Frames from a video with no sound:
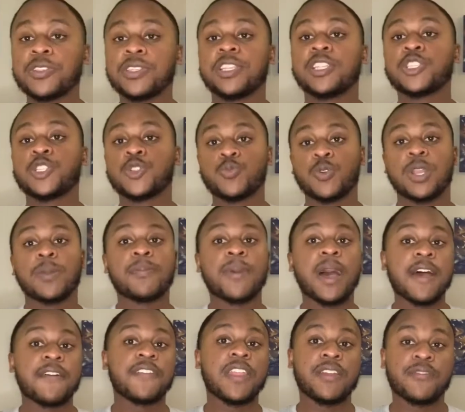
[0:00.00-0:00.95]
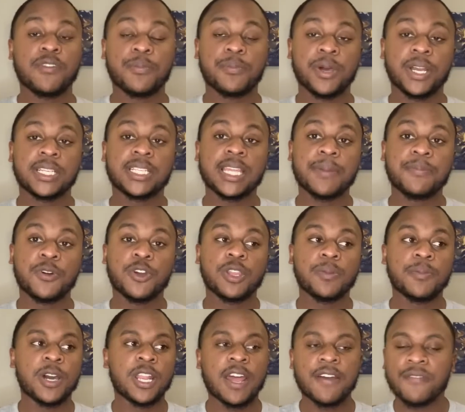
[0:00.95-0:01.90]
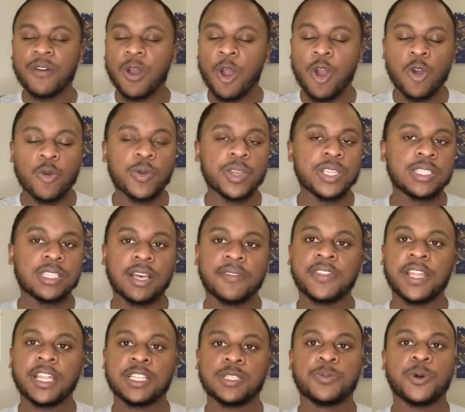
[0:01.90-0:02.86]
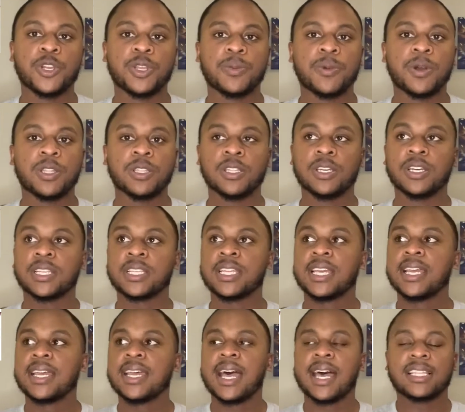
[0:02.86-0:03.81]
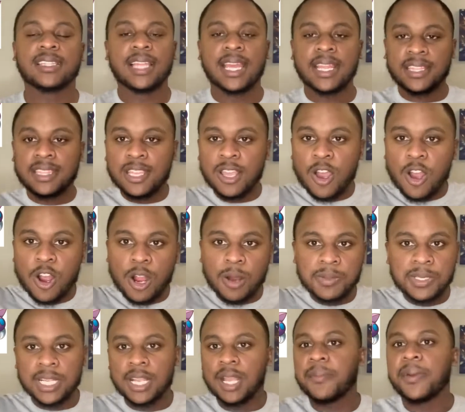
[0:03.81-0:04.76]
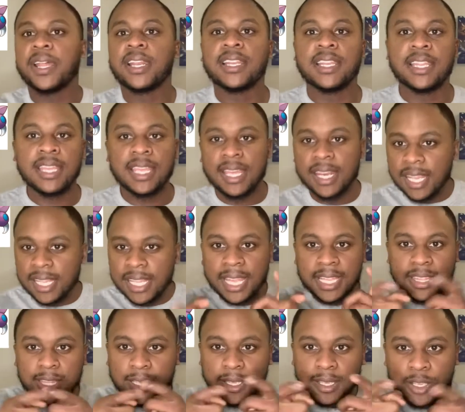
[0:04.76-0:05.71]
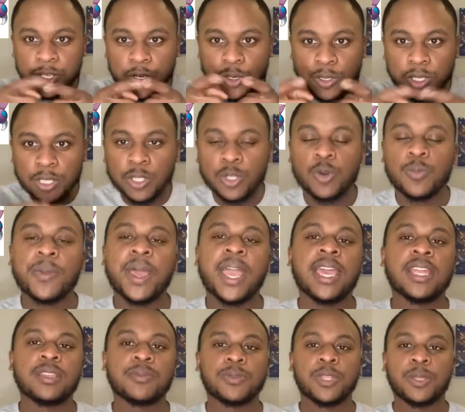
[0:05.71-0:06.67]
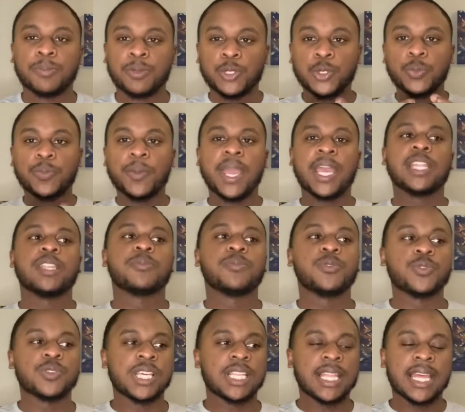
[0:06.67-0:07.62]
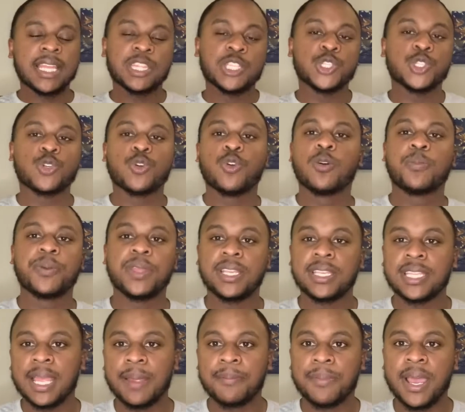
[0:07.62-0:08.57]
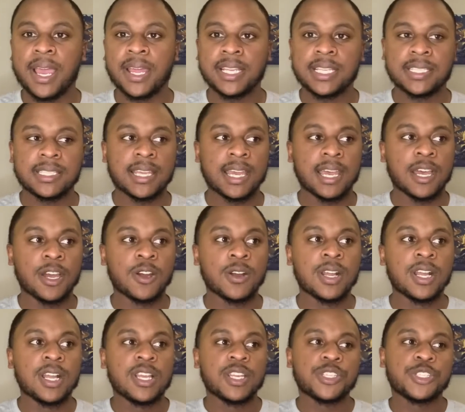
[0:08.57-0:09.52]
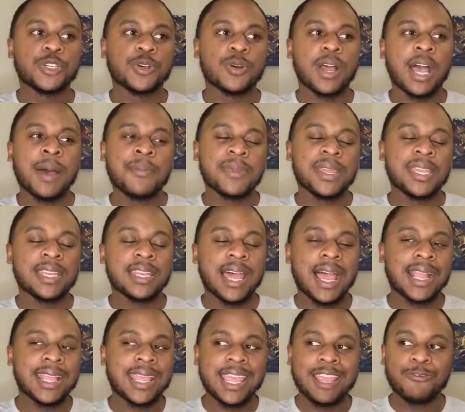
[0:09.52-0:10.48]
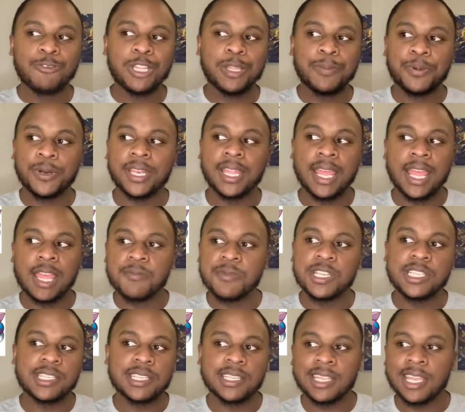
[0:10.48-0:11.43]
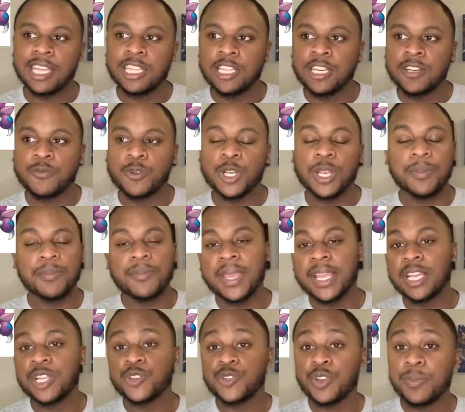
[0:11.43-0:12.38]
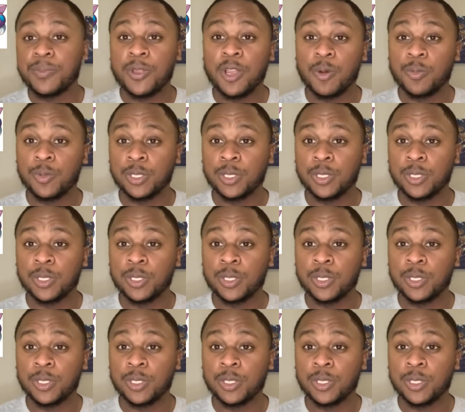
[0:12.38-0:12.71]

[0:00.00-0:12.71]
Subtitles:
this is one of my favorite bug-type Pokemon. I've always loved how this Pokemon looks. I like the arms that come out of the head. I like the, the little the blue mandibles. I like the scorpion-type body style. So, I can't really put an image together of what a Mega Drapeon would